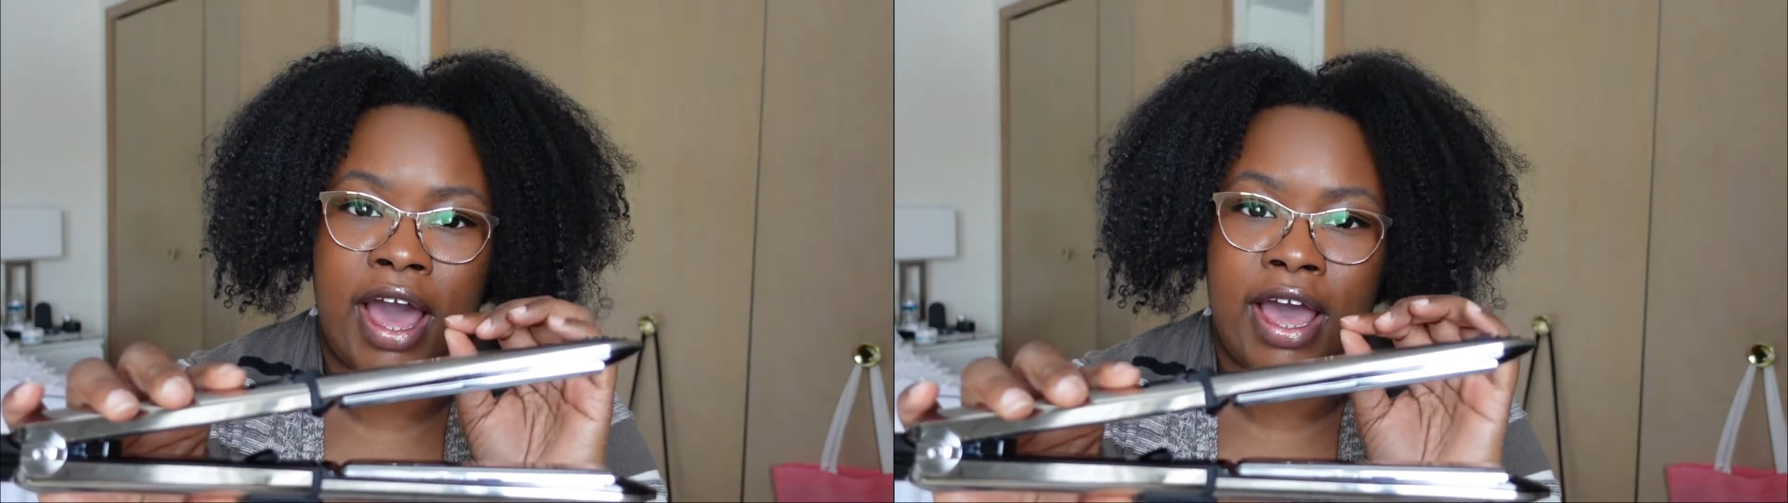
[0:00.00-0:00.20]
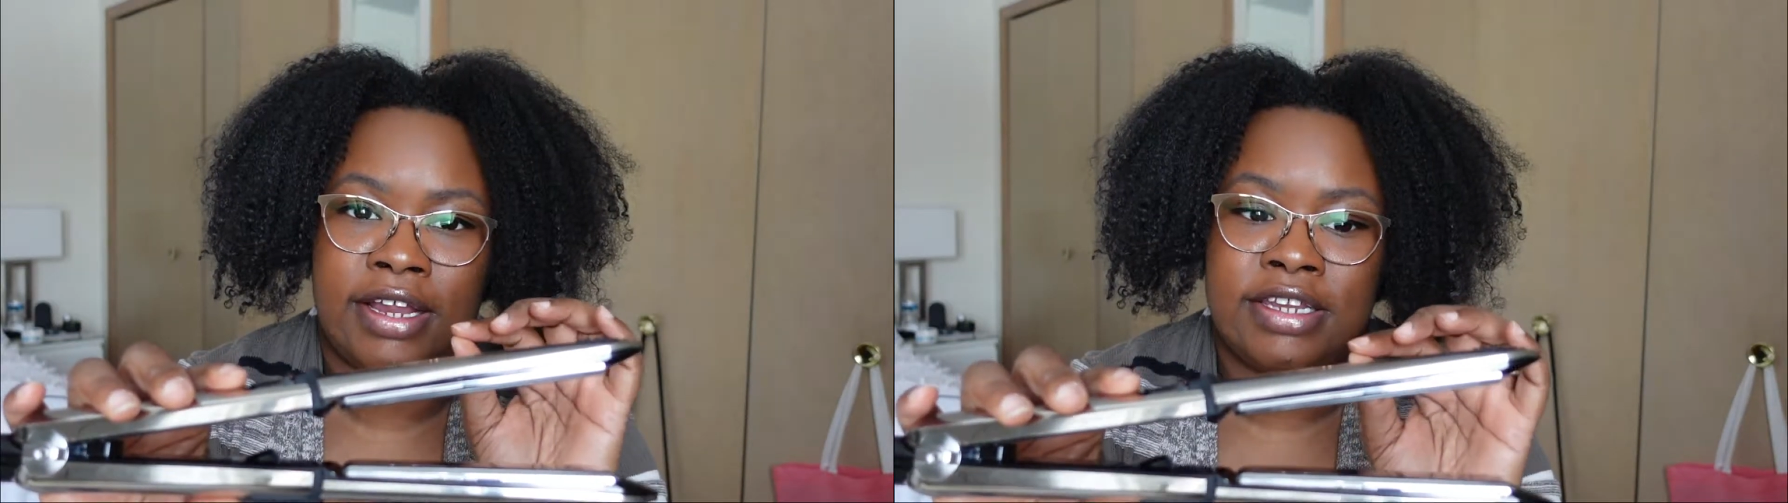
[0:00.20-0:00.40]

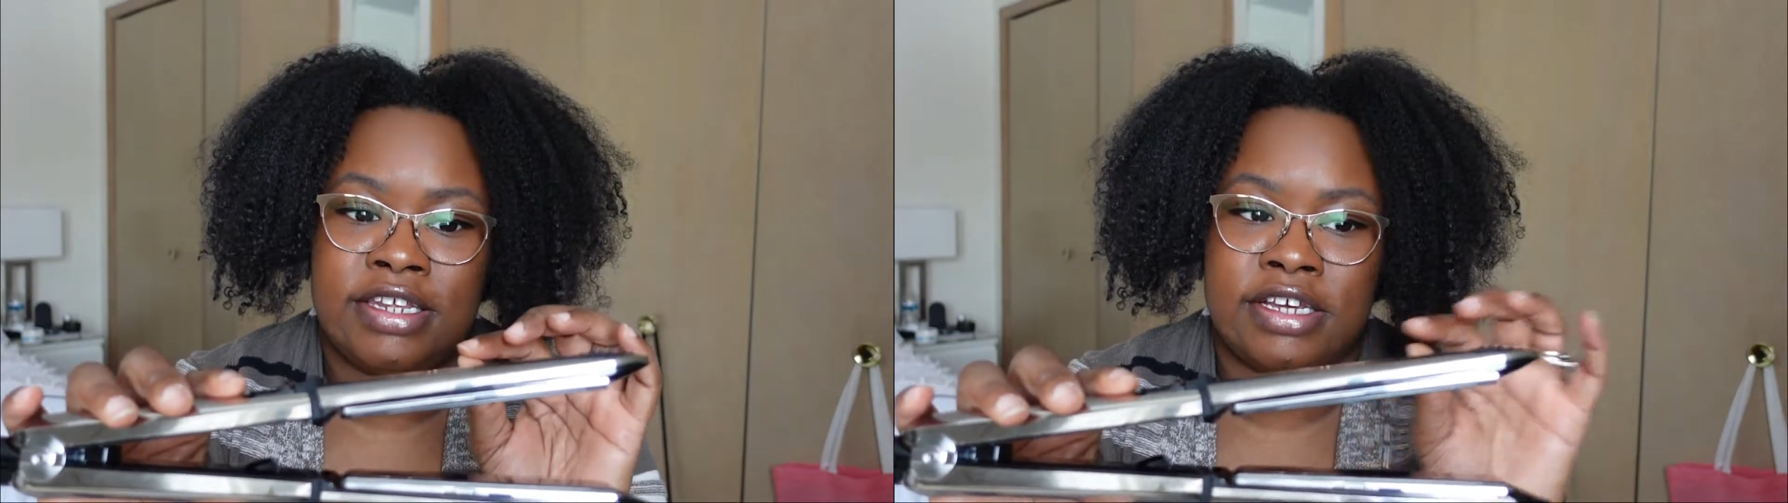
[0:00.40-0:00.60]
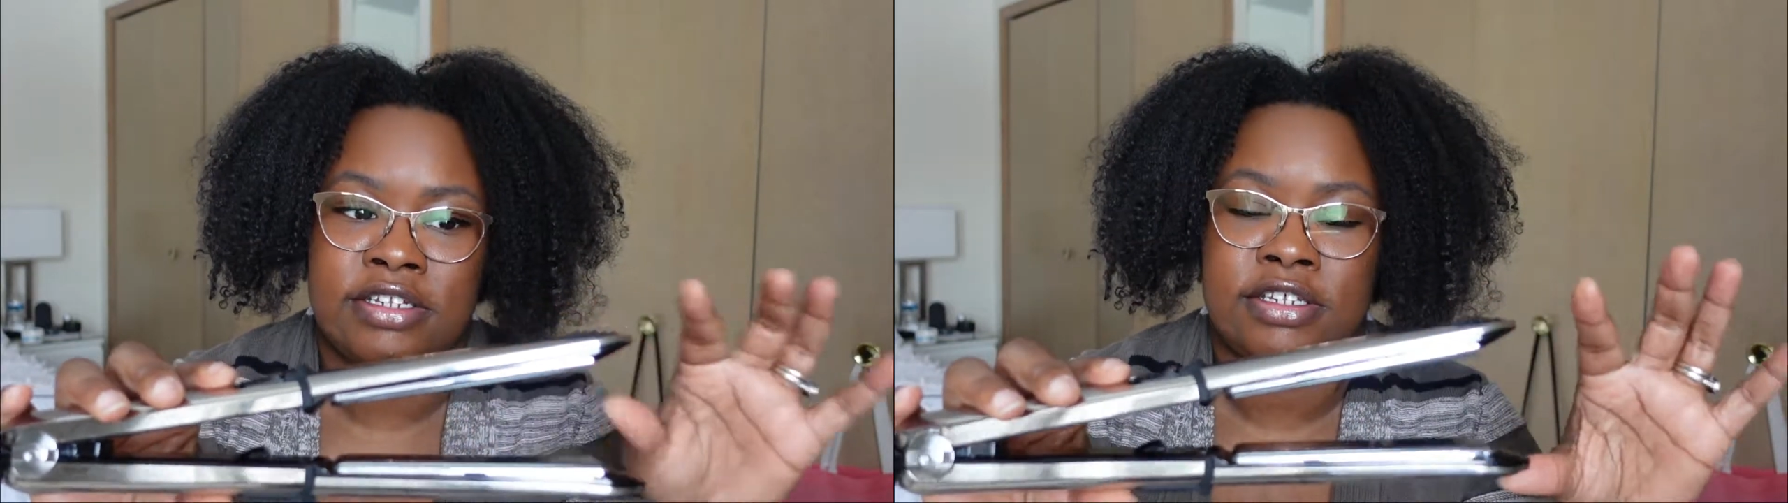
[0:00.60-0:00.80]

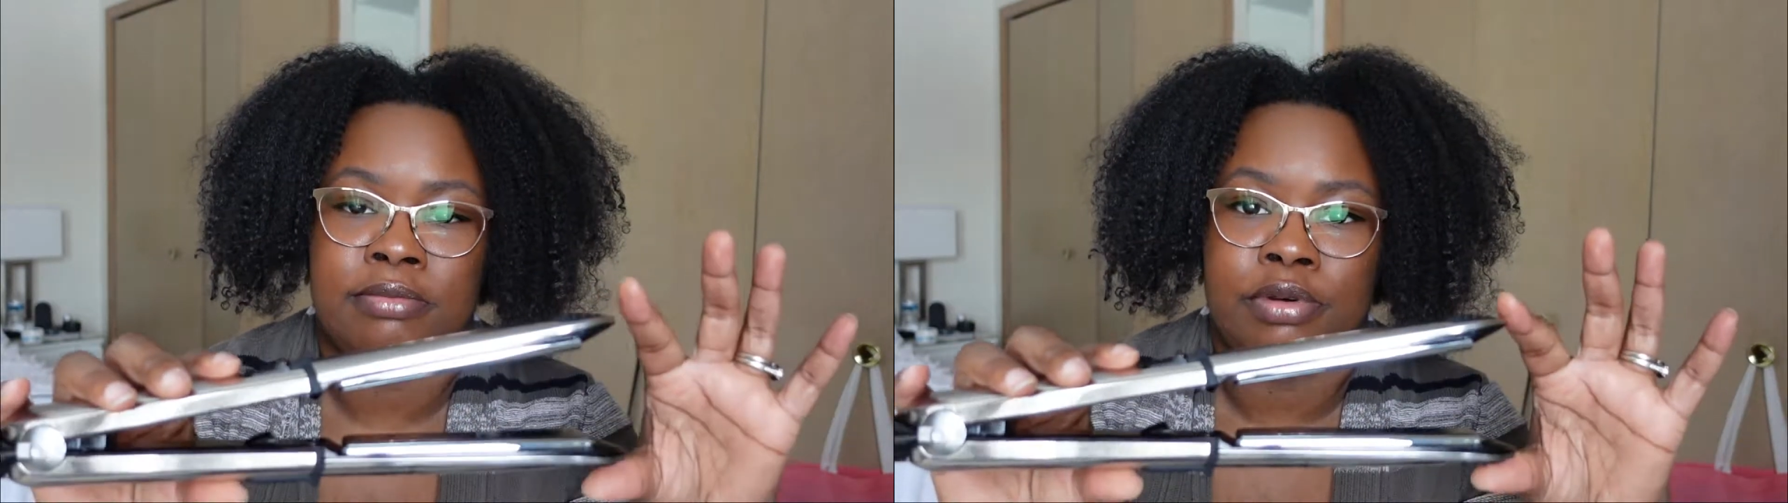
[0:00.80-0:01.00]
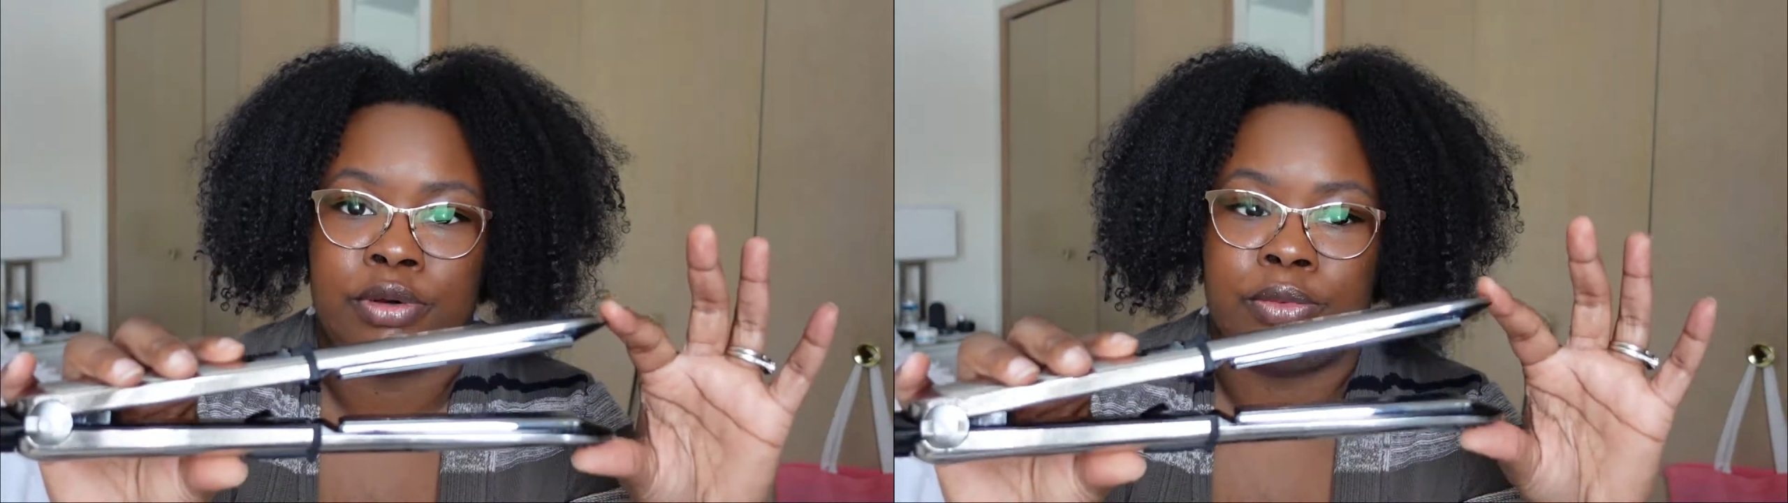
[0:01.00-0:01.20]
idea to
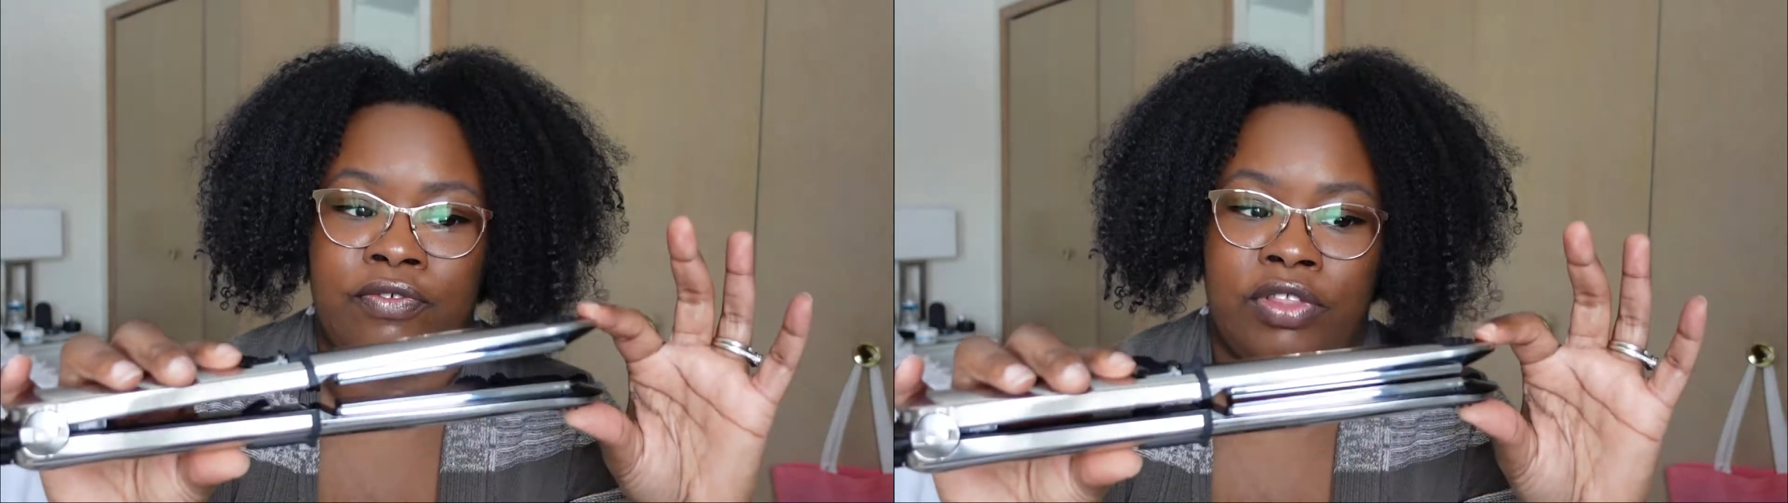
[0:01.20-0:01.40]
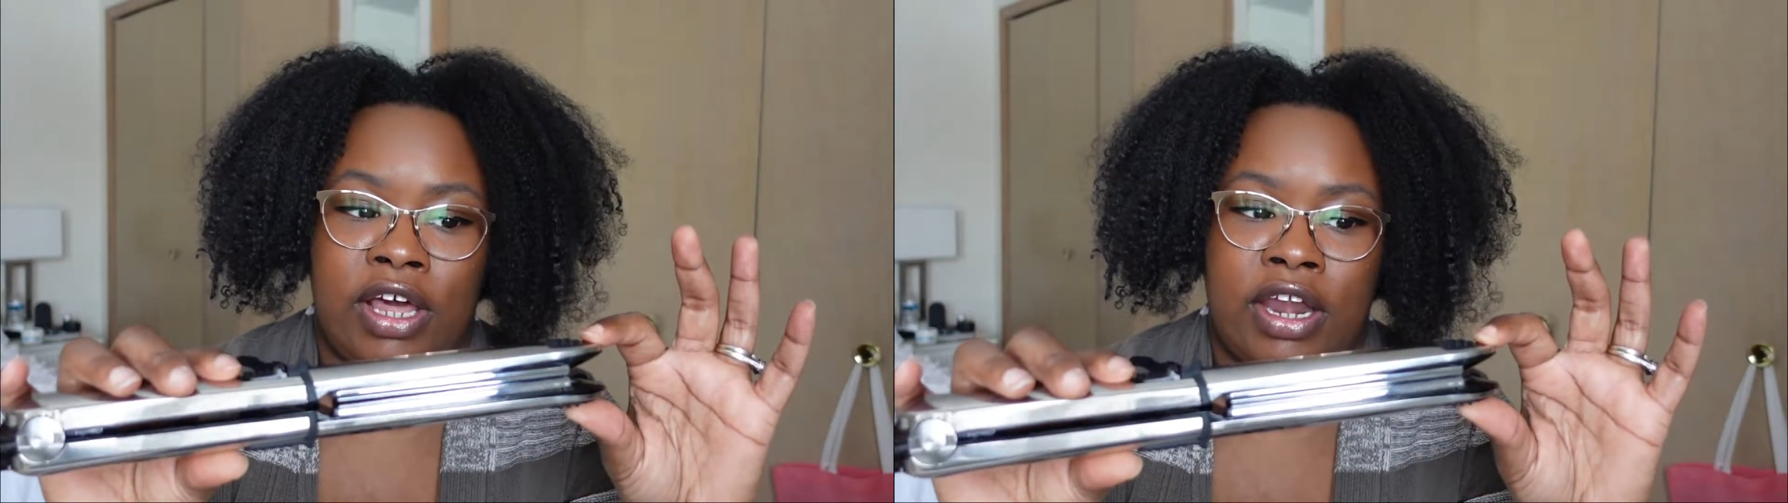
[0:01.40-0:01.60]
put with
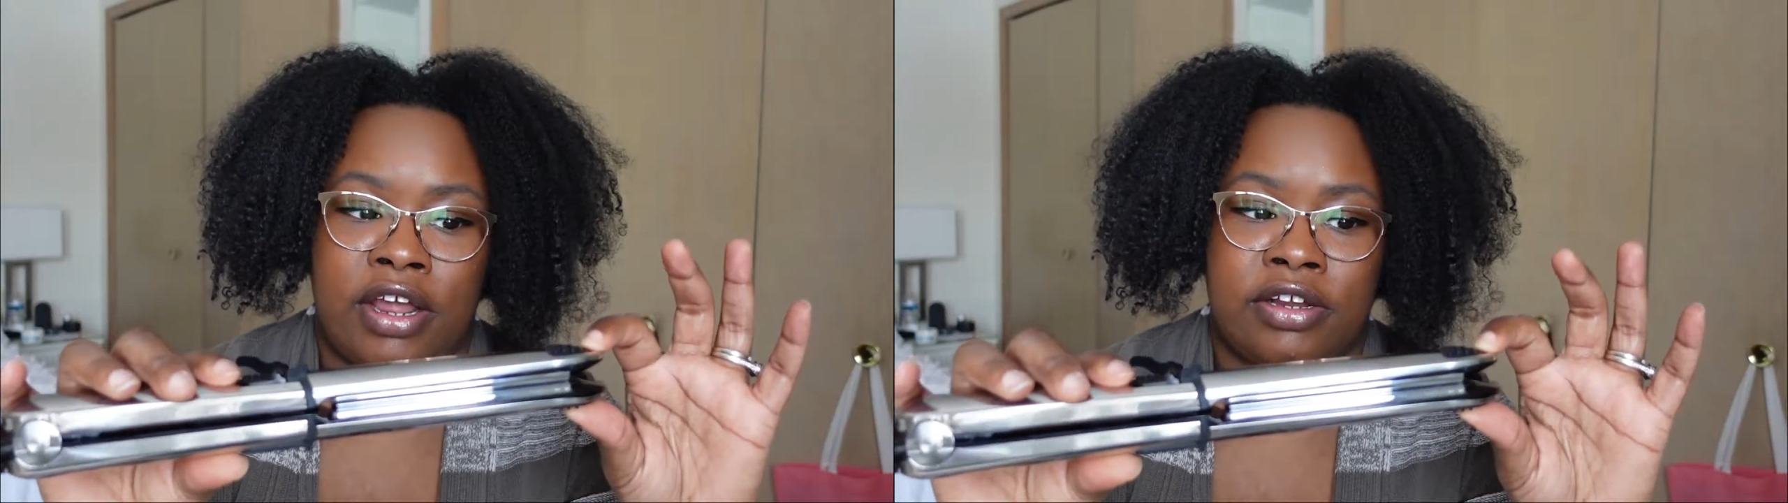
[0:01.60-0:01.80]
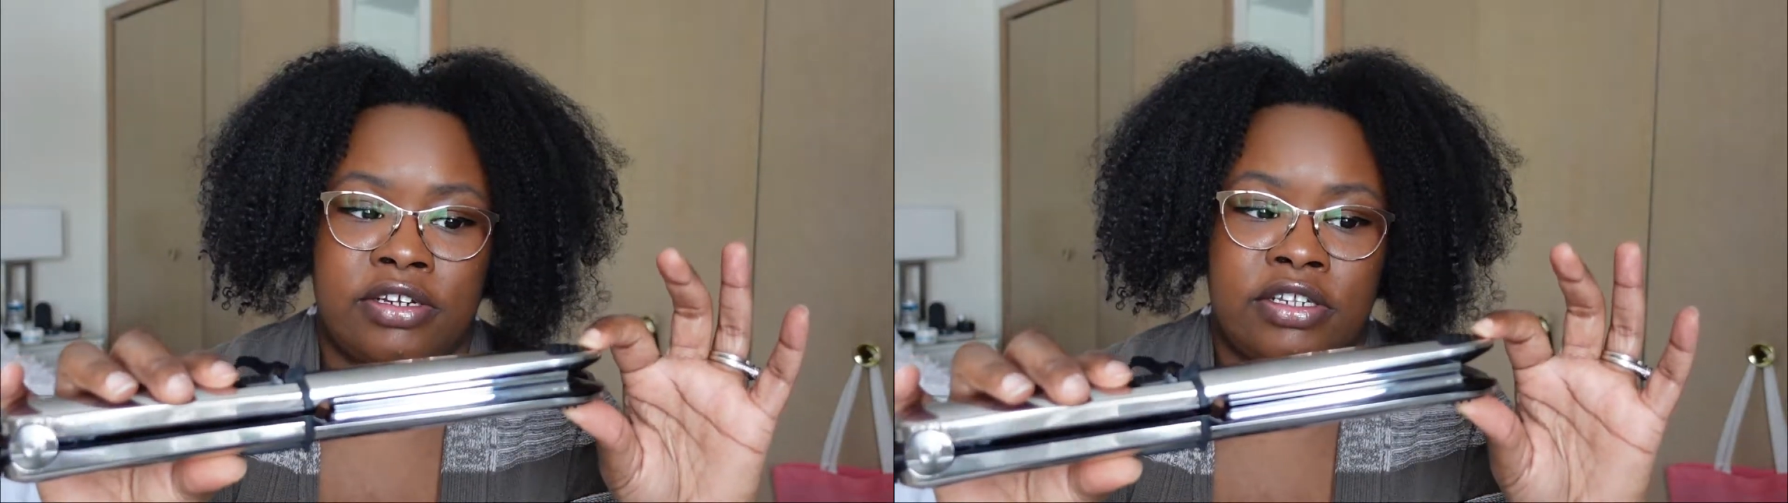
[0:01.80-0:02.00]
flat
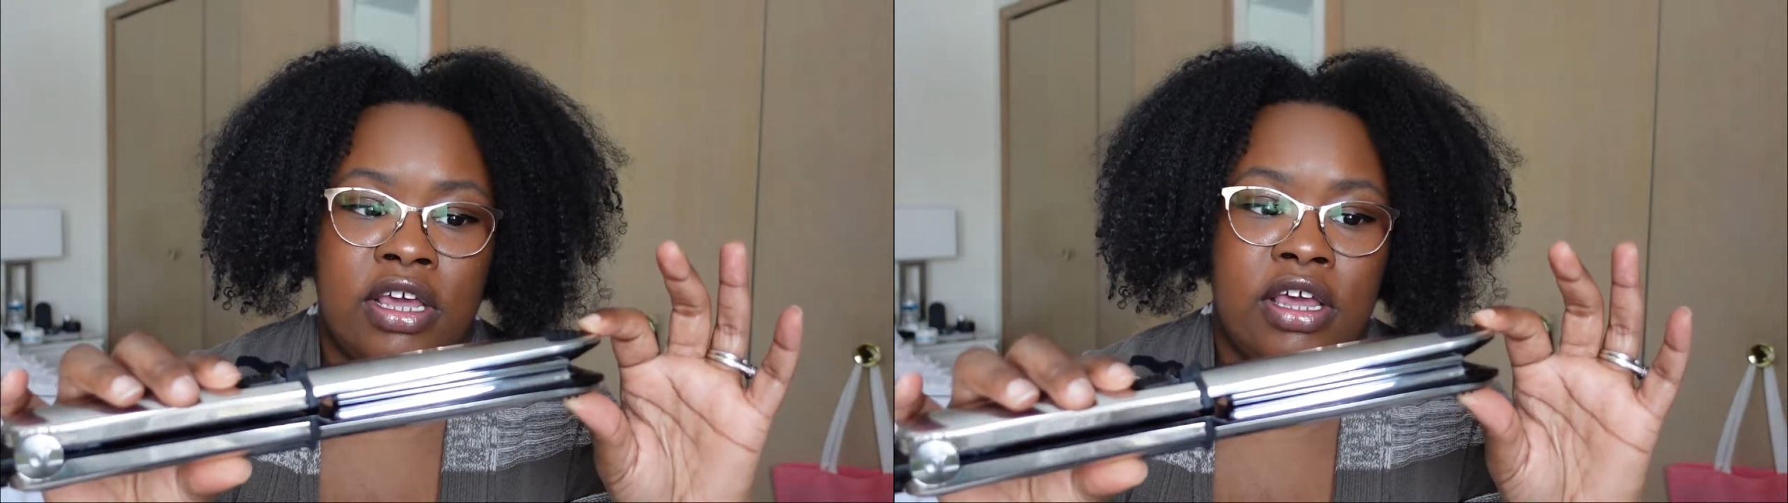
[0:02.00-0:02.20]
irons.